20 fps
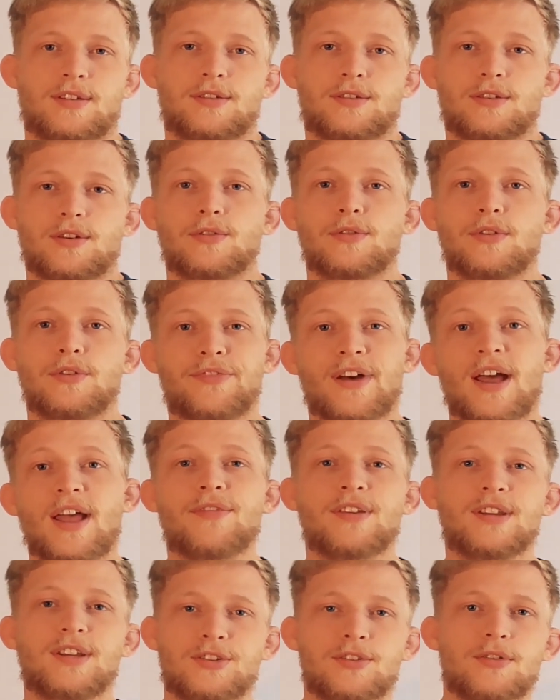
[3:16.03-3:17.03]
So the 5
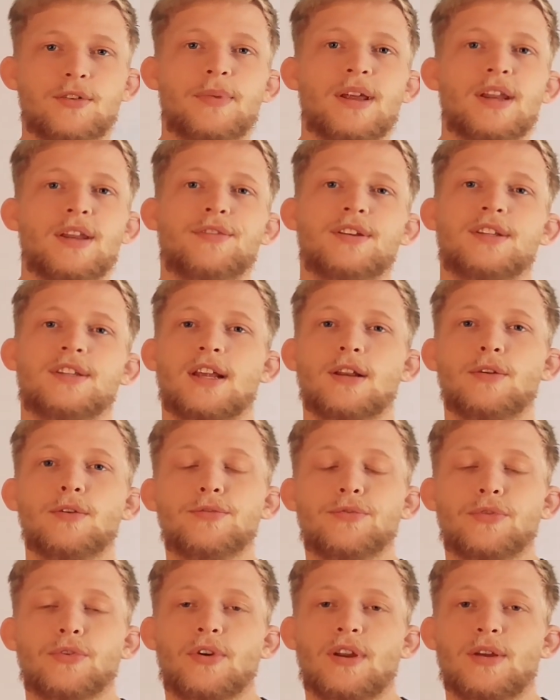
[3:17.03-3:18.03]
additional benefits I look
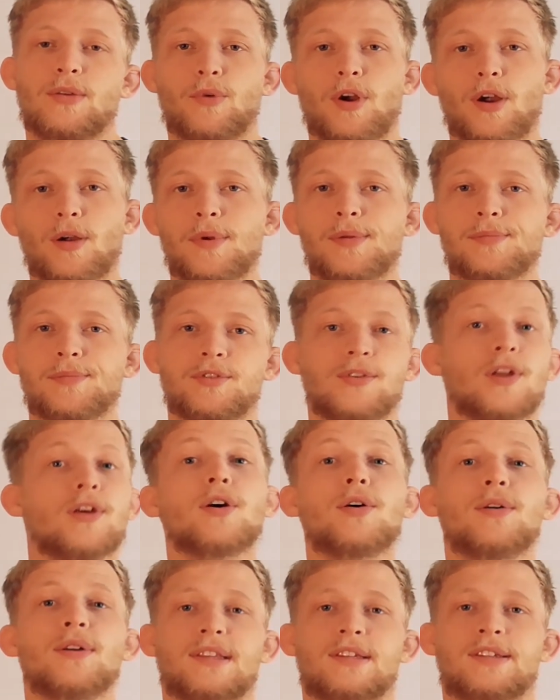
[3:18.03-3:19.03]
for in warm-ups, not
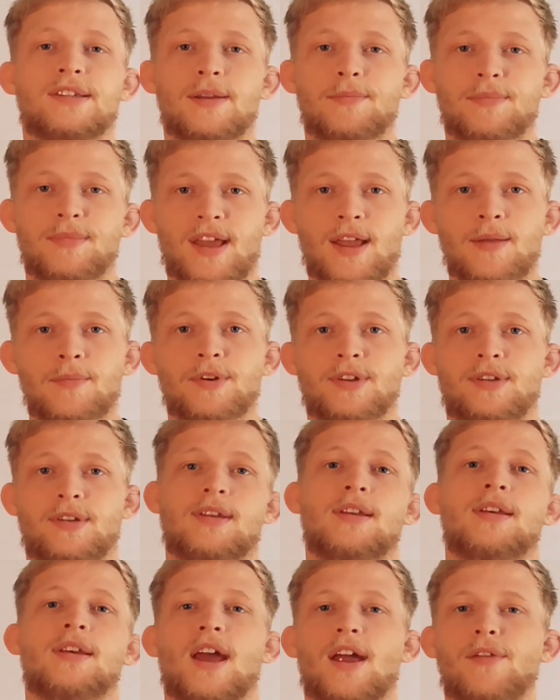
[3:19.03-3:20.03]
all at the same time, but
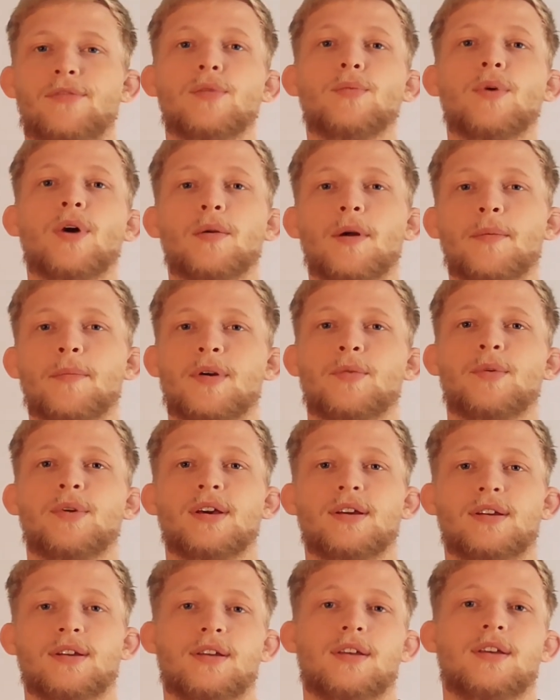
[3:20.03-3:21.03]
every warm-up I want to